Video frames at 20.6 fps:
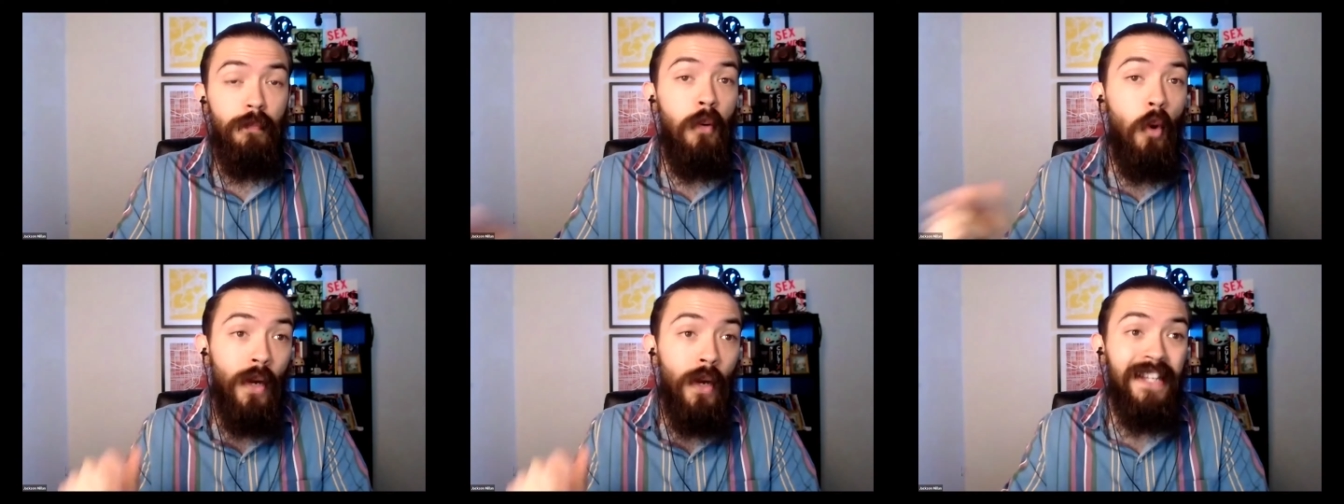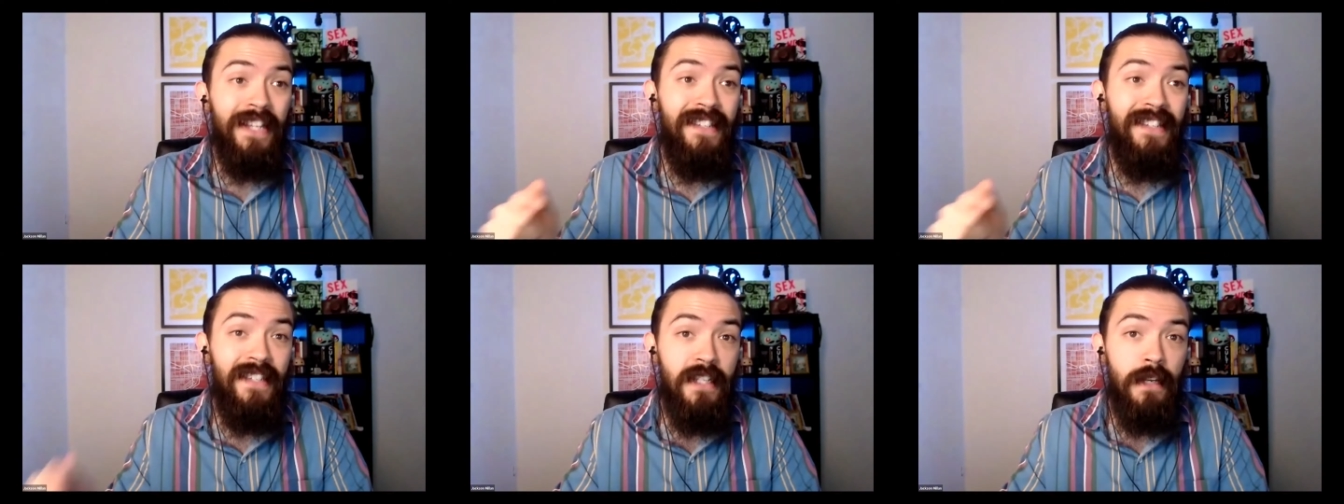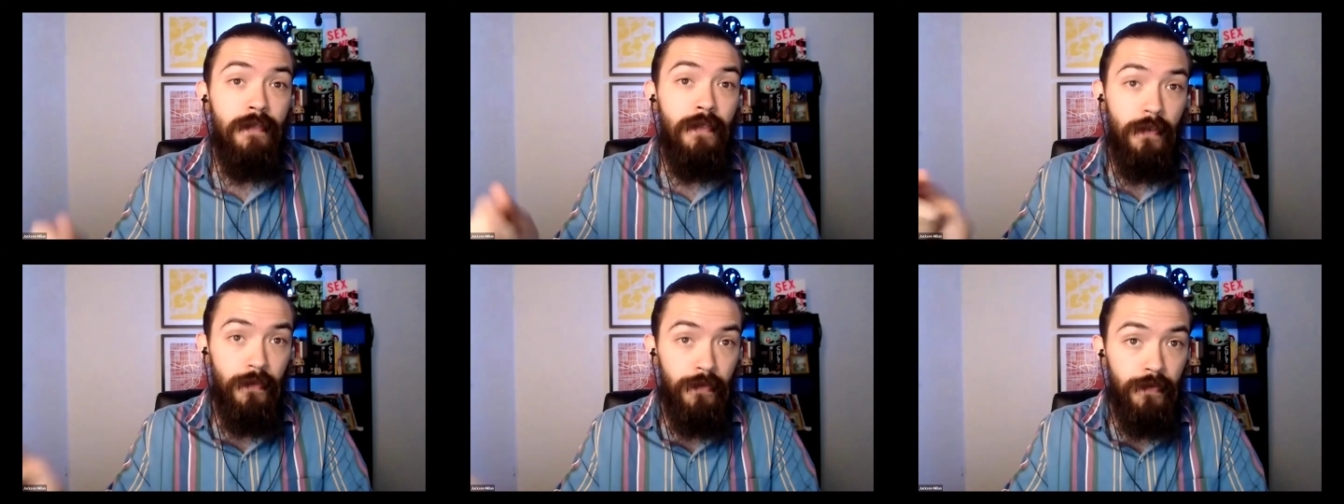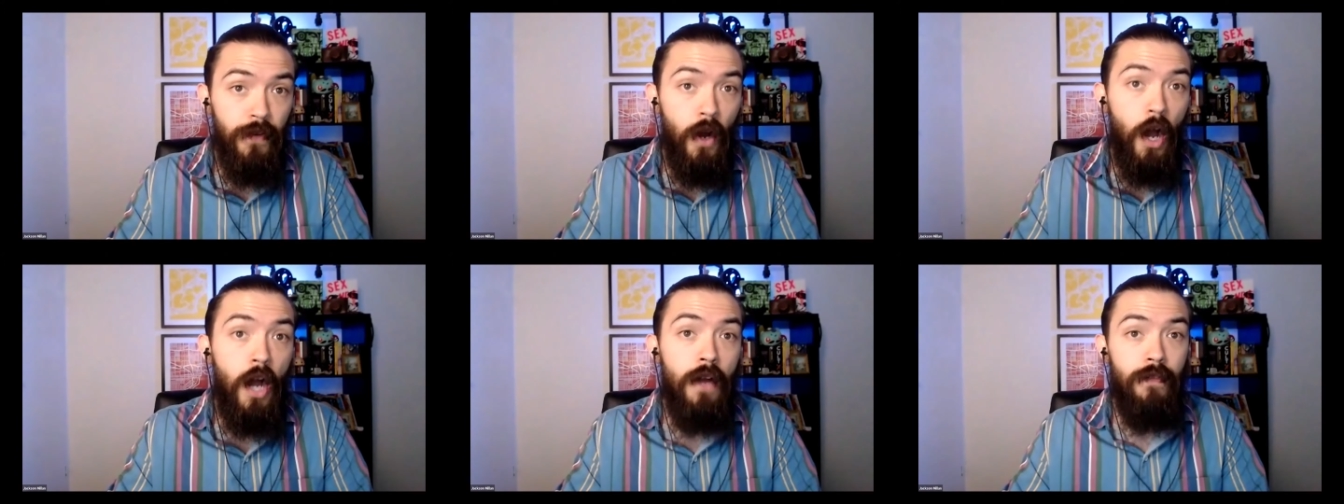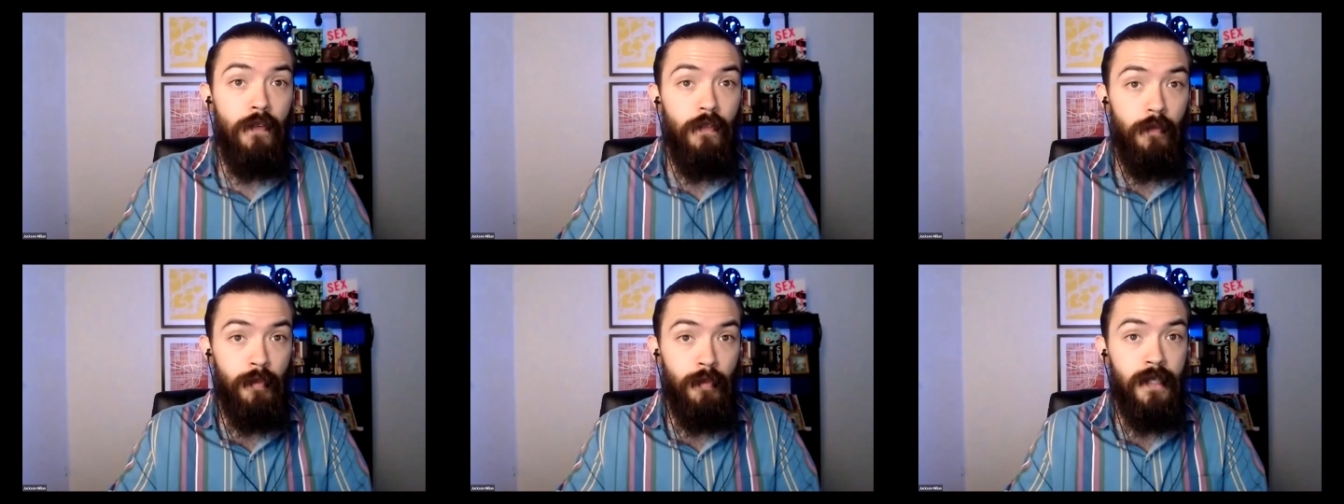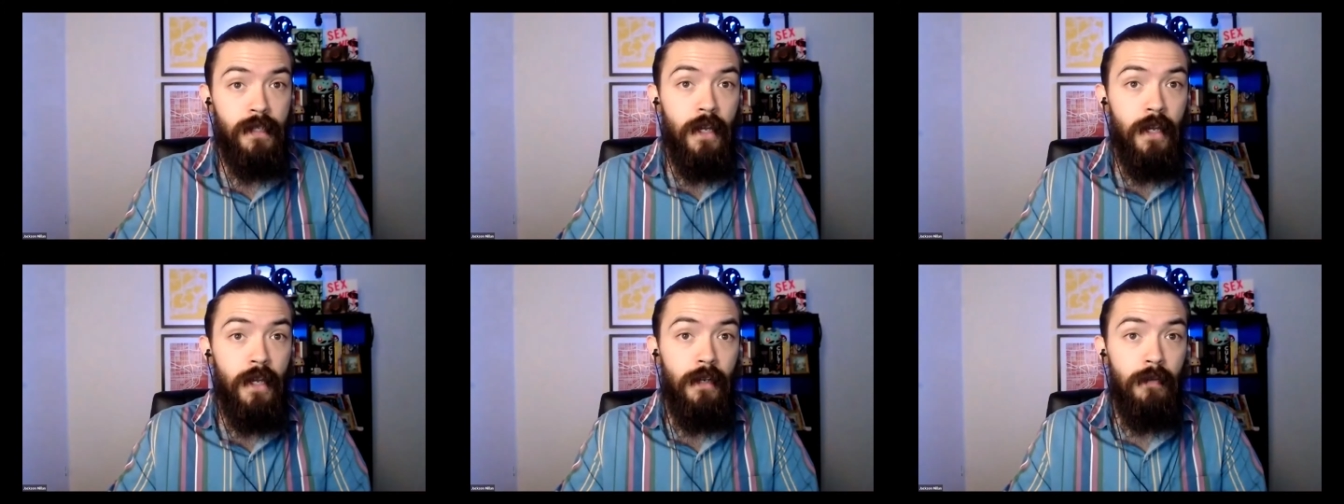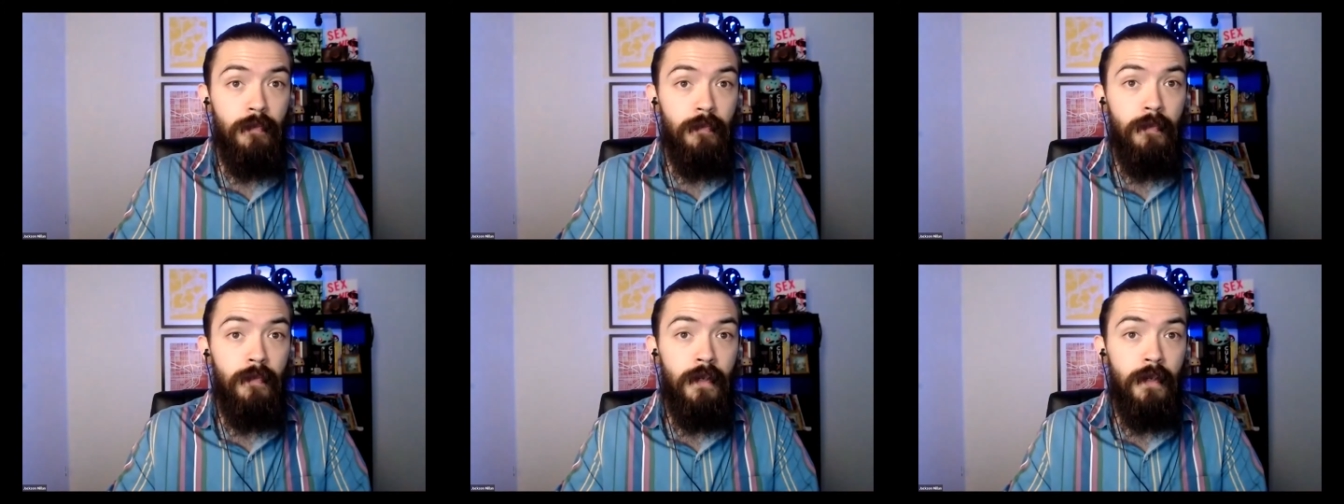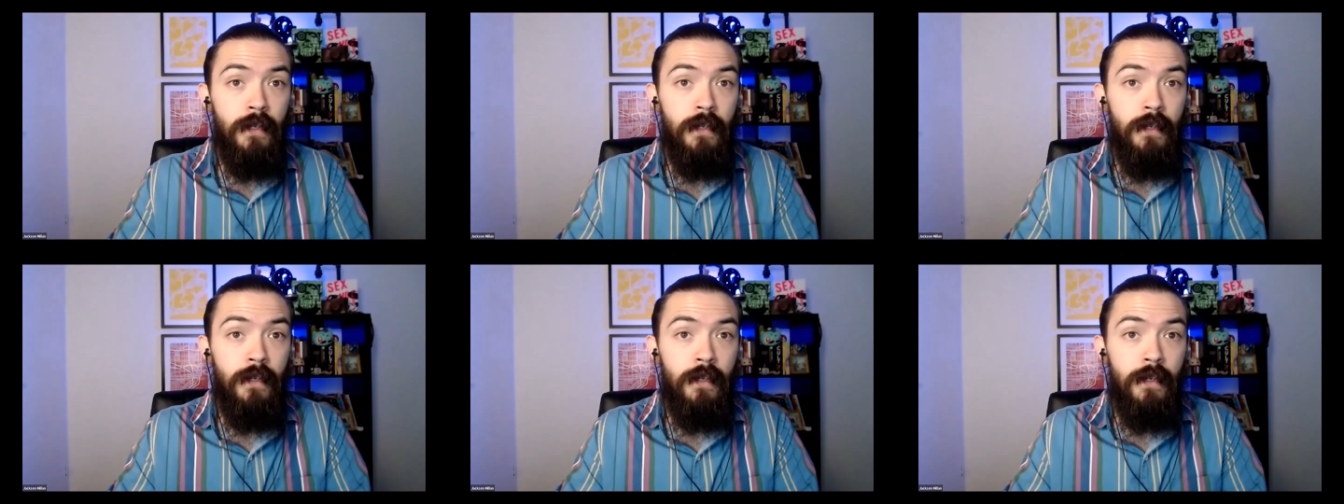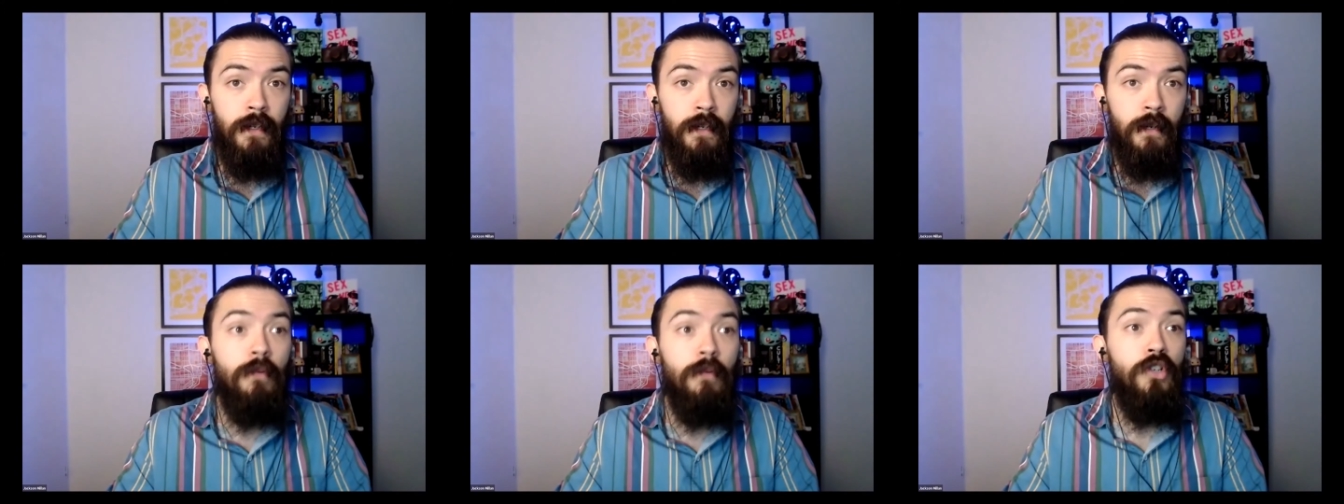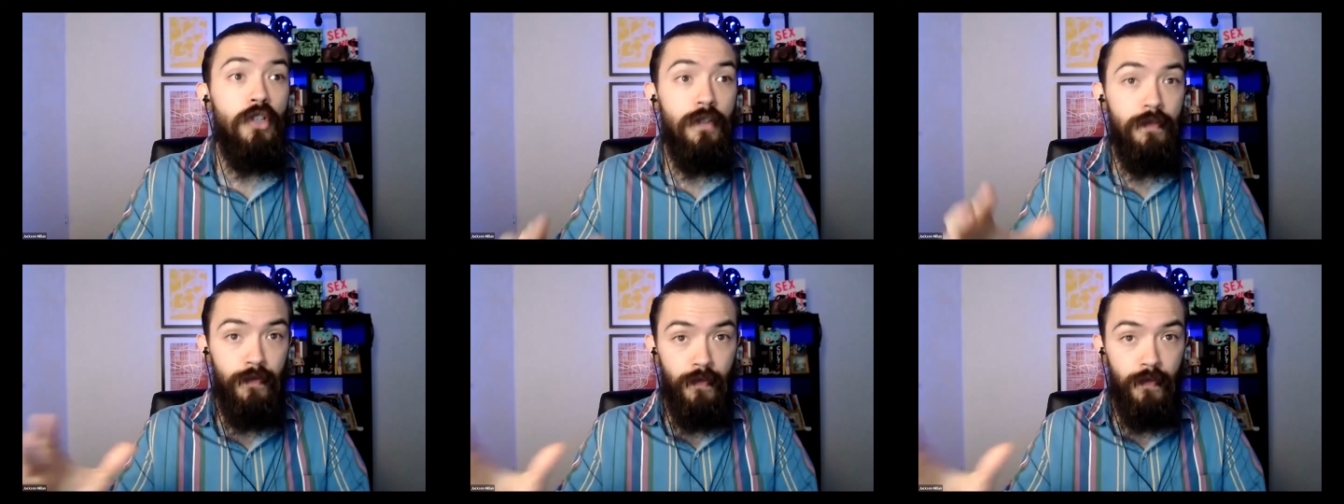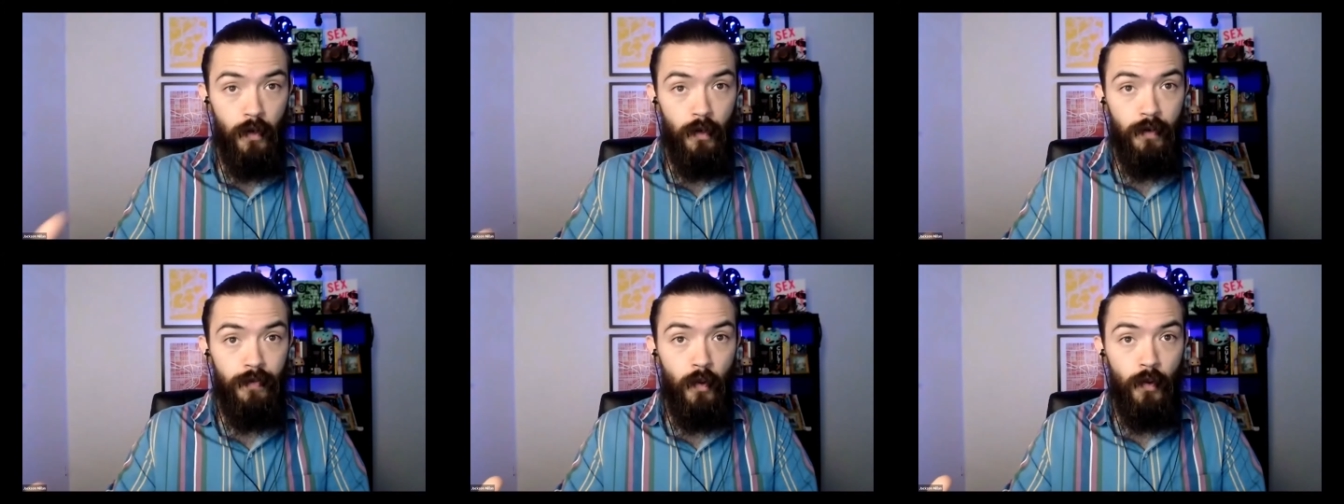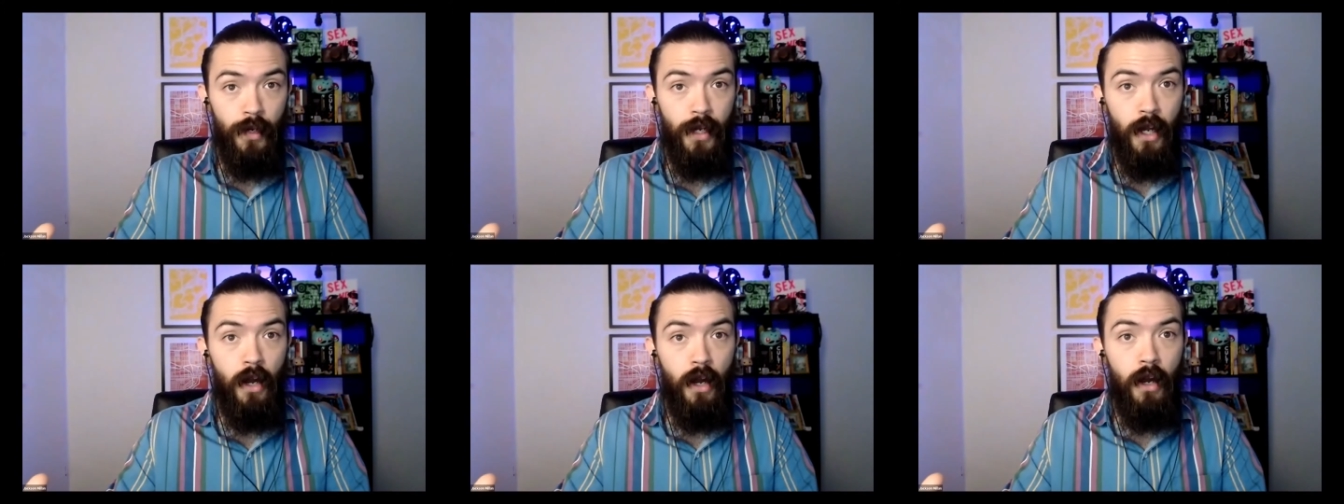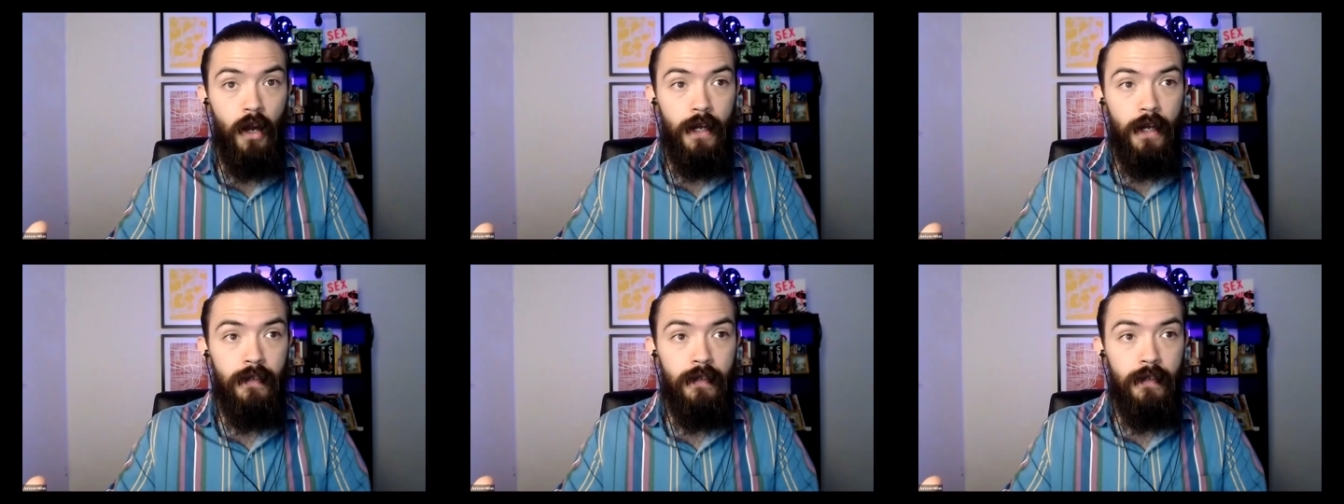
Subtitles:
0.75%, which is very, very high.